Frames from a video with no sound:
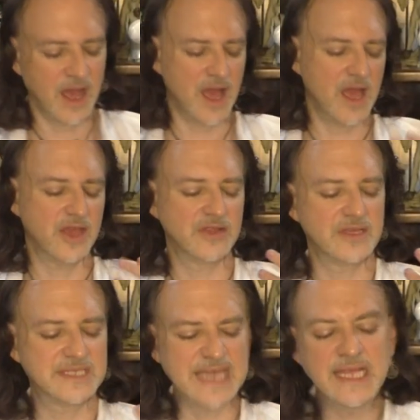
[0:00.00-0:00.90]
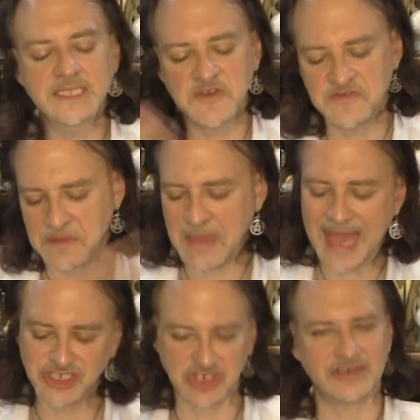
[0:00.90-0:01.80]
a sense of the
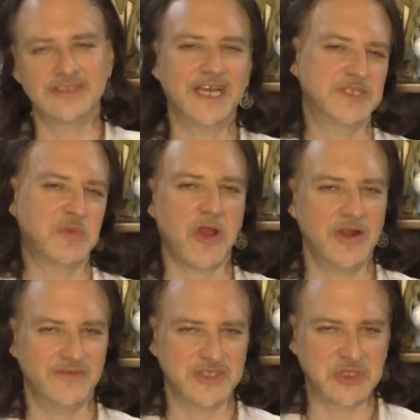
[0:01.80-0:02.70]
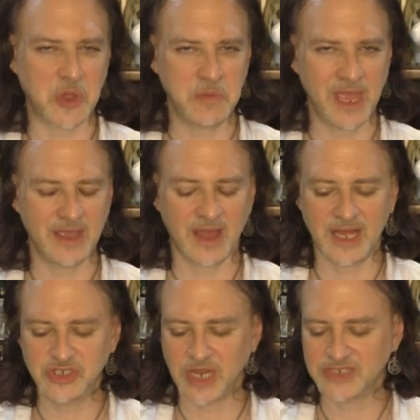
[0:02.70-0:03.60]
magical that's part of a soulmate
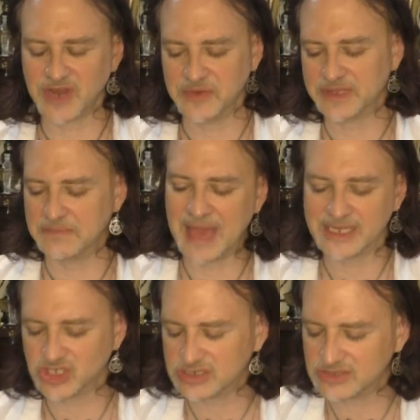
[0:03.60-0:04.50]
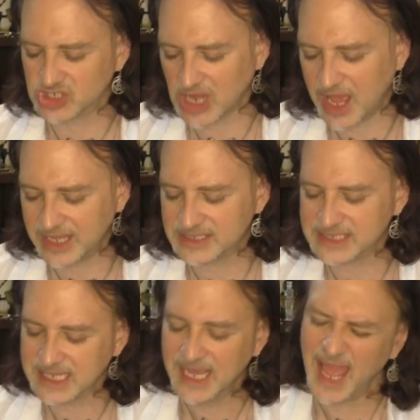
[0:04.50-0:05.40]
contract, right, with the magical
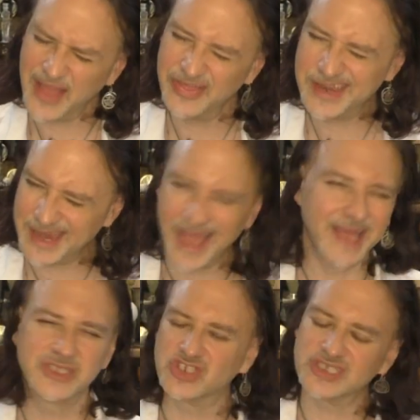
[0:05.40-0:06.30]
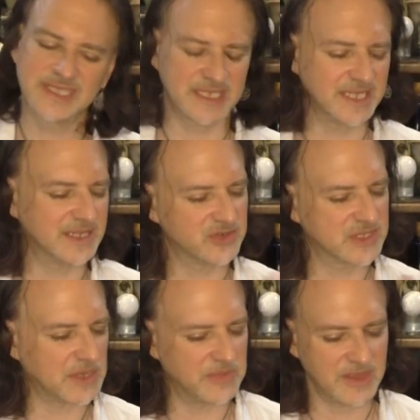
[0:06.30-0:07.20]
child. And it's just,
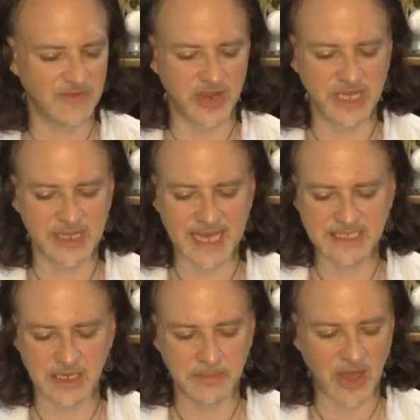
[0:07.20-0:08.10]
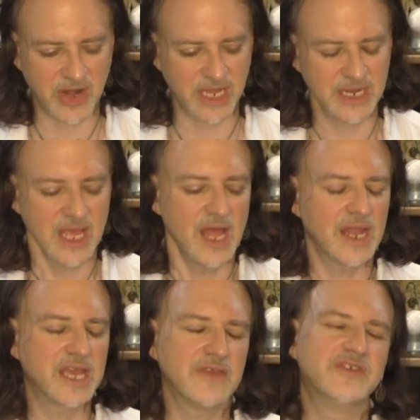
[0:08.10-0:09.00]
there's something very classic about it.
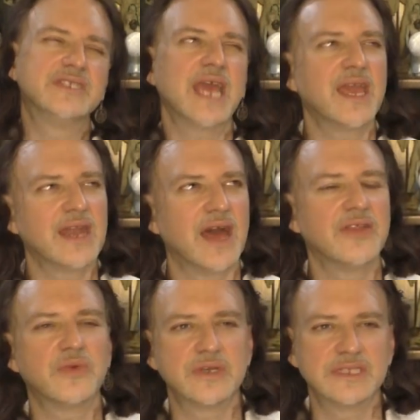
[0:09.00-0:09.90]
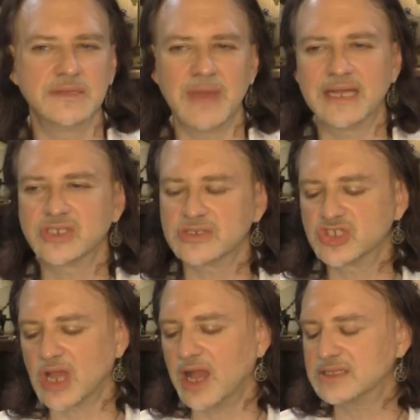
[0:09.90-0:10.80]
Like, if you take it out of the words of the magical
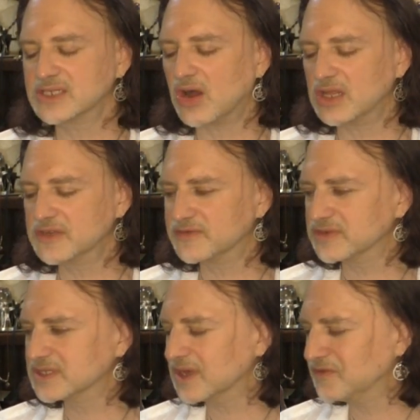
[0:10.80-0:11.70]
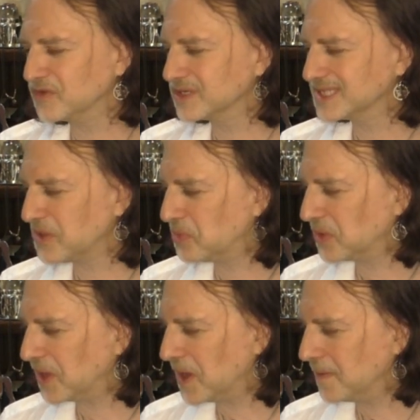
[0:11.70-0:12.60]
child and call it, for
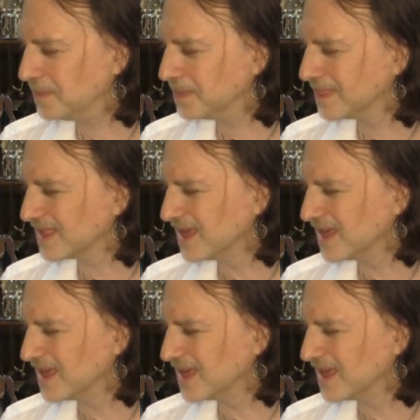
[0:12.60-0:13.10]
example, I don't